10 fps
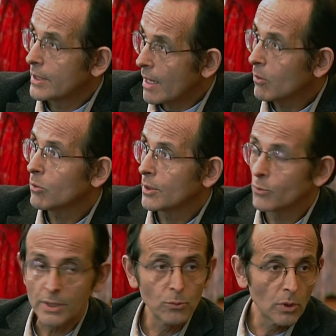now
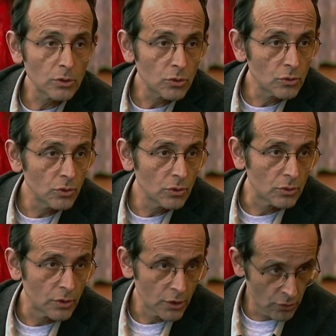what we want to
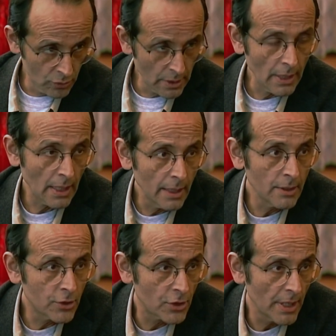do is to take
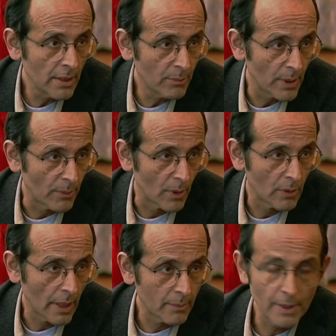highly trained
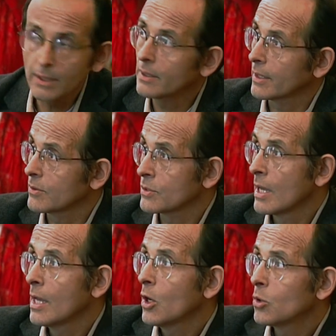people, like meditators,
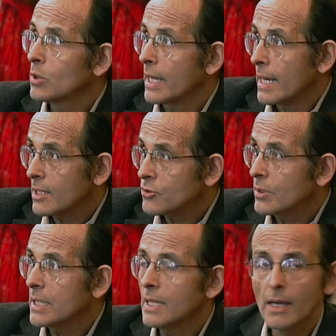who can
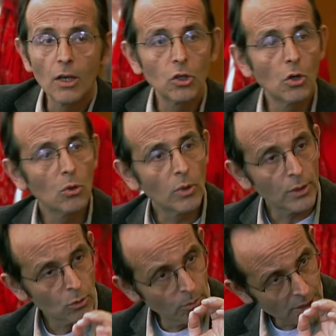actually go
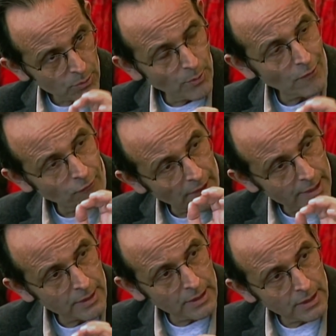into much more
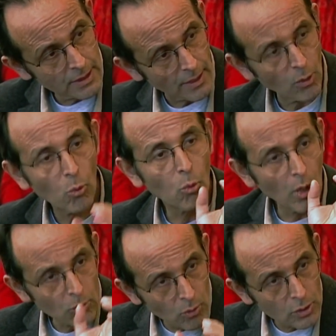fine detail
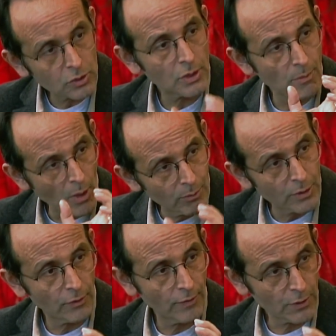what was the
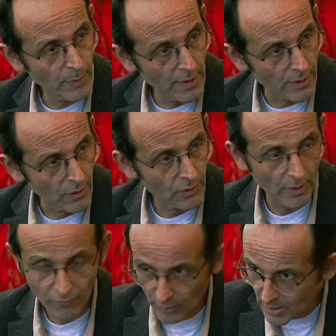moment of
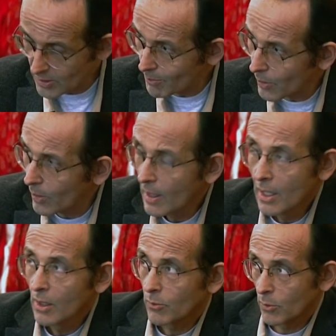experience. And for example,
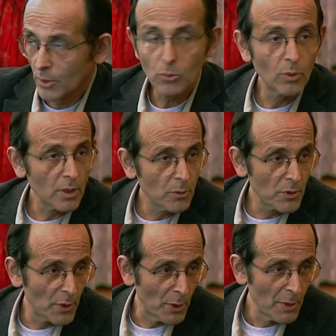we want to
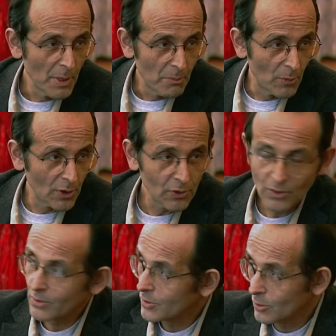work with the
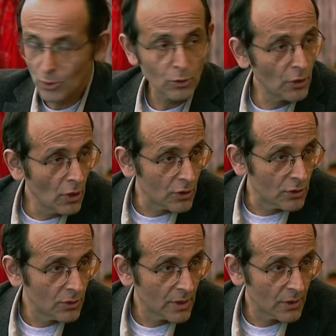monasteries in
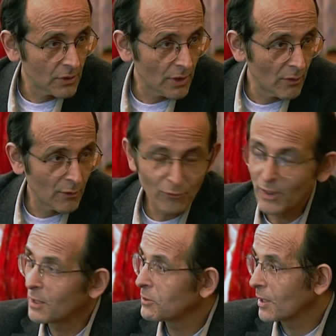Dordogne, in the south of
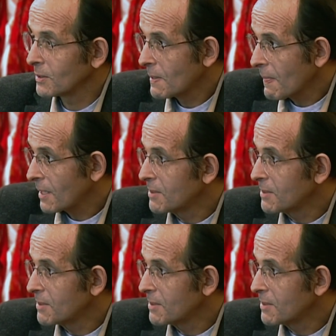France. And